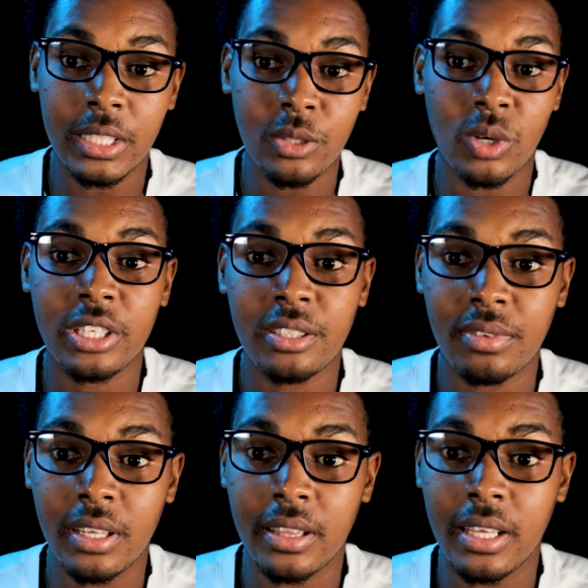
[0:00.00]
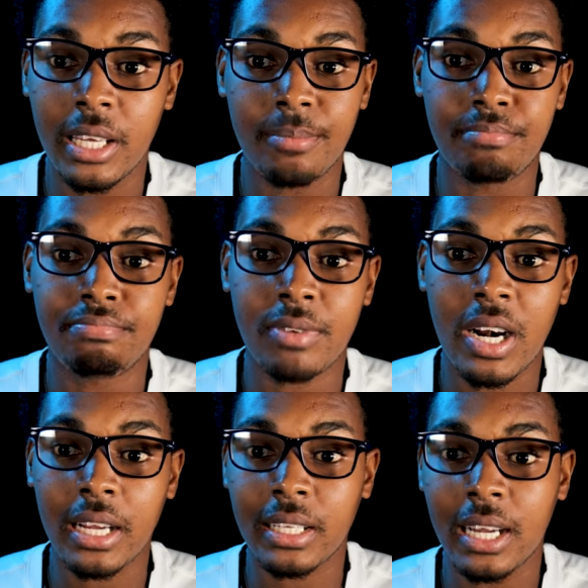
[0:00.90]
In the watch event, they
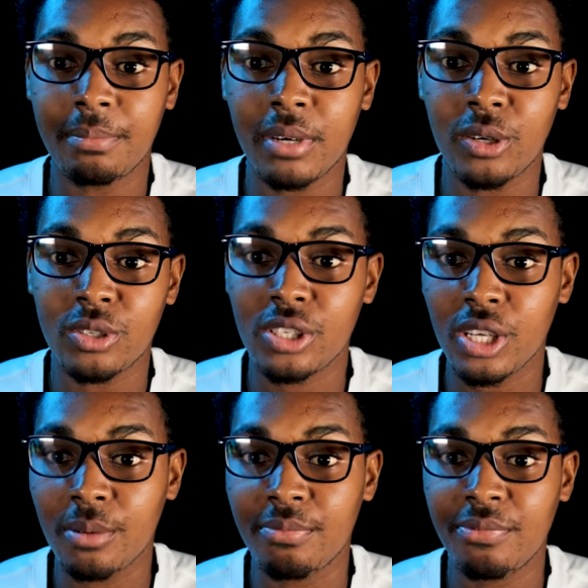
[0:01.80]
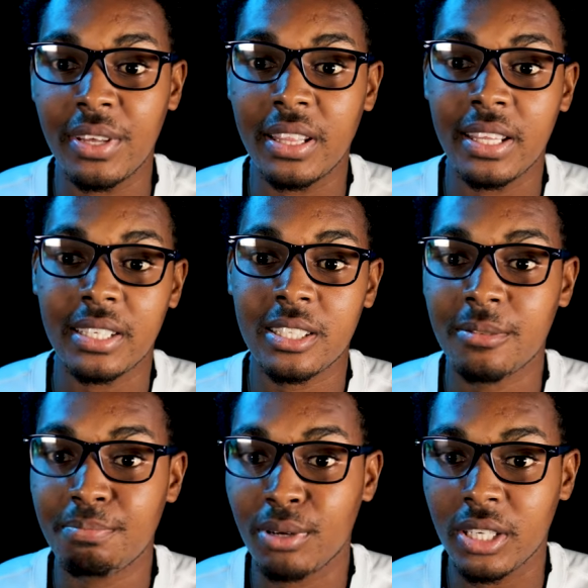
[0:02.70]
brag about some
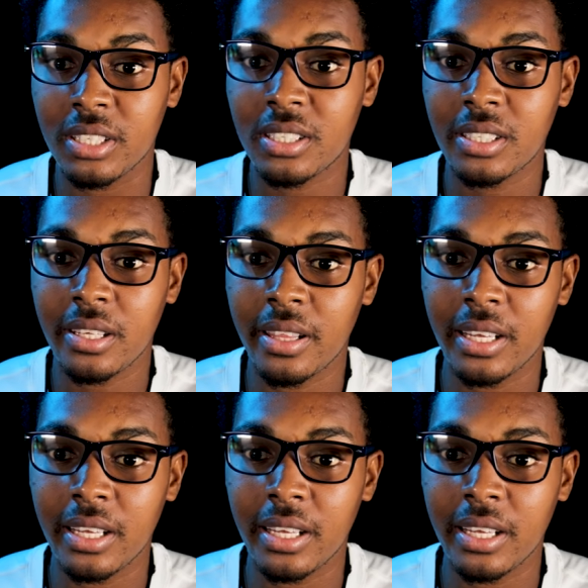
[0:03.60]
fitness plus